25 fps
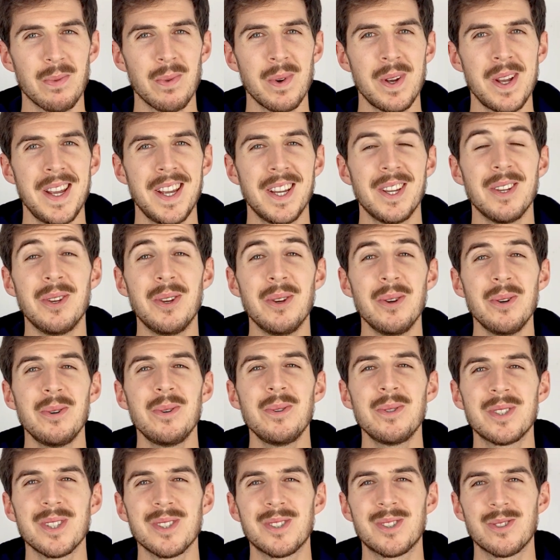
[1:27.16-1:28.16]
three,
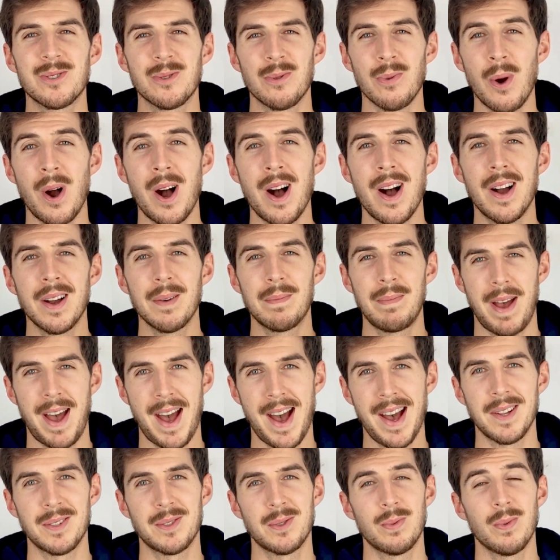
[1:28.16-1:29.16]
use strong
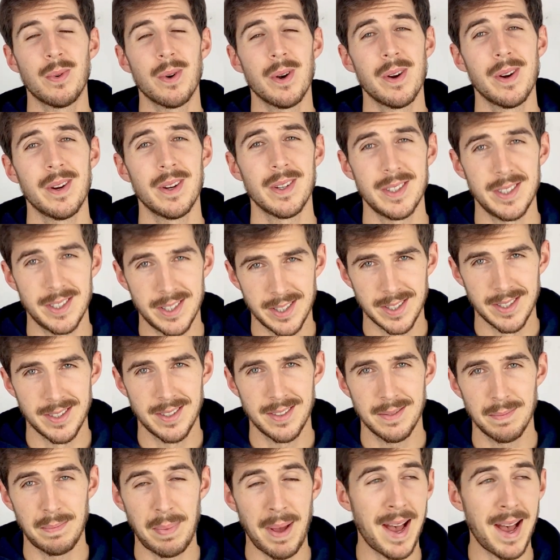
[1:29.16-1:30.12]
passwords.